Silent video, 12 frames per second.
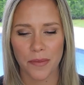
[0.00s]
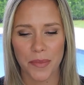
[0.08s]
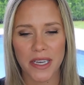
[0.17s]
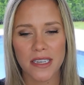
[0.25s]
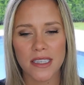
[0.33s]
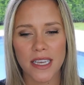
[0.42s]

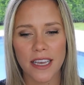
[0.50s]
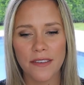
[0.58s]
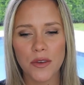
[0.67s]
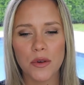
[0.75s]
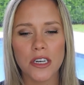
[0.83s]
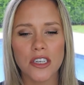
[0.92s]
Because if
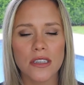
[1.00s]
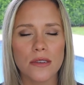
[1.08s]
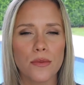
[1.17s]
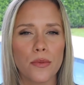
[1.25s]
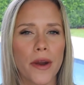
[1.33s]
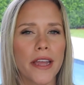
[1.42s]
you are just
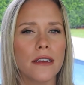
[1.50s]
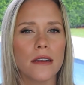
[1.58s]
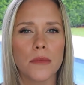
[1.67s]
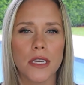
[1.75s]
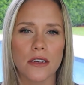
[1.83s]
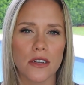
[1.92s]

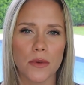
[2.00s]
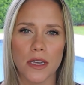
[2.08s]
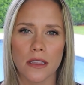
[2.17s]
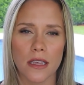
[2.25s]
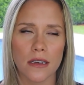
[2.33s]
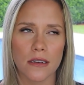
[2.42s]
randomly
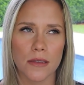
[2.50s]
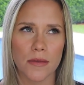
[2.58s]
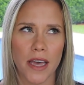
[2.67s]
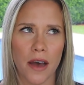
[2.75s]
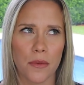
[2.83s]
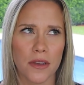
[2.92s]
doing things
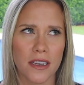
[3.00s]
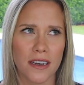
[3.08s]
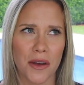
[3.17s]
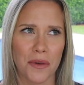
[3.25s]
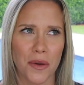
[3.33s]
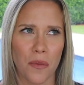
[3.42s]
without really
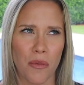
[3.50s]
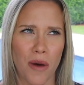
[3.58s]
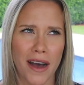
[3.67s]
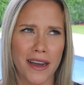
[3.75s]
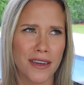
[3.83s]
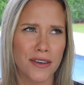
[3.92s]
knowing
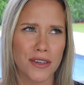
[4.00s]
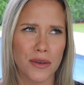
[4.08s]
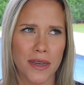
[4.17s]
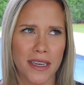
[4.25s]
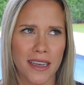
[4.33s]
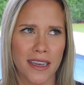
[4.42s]
why you're
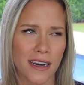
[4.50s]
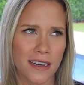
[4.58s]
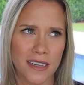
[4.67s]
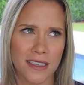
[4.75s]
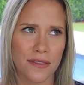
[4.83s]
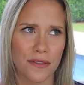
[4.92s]
doing it and it
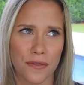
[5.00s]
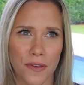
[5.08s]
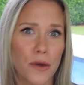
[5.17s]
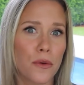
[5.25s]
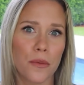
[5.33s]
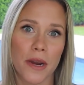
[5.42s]
doesn't
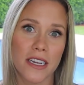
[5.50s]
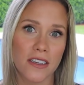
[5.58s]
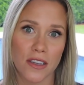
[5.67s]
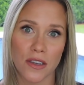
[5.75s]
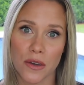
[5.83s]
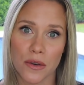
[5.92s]
feel right
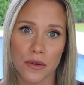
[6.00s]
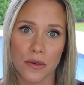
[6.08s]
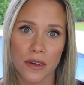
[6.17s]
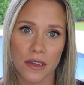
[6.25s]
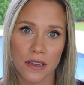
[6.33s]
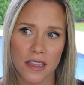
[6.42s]
to you,